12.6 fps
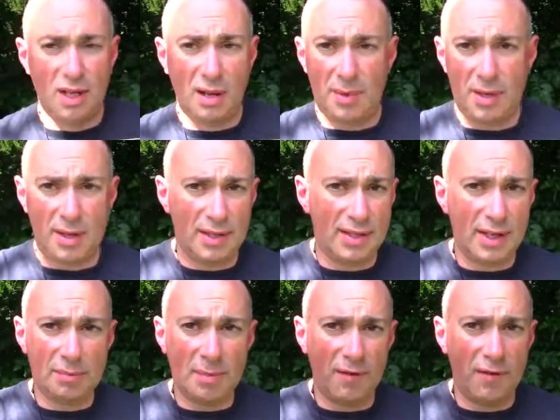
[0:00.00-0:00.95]
I mean, this
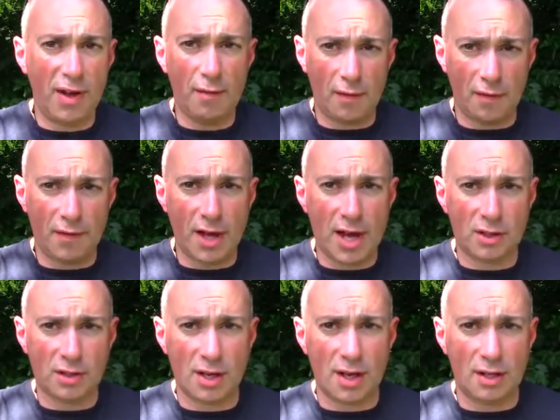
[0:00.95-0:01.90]
is my favorite
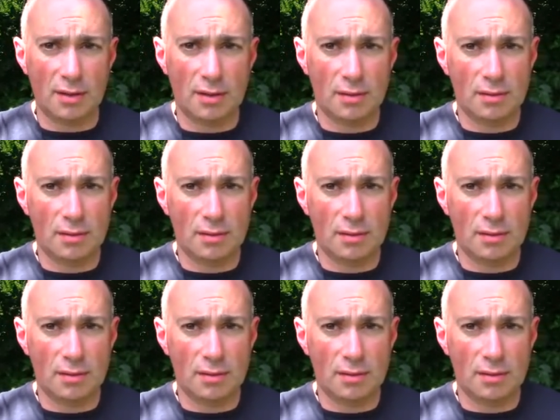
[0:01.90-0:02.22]
flashlight,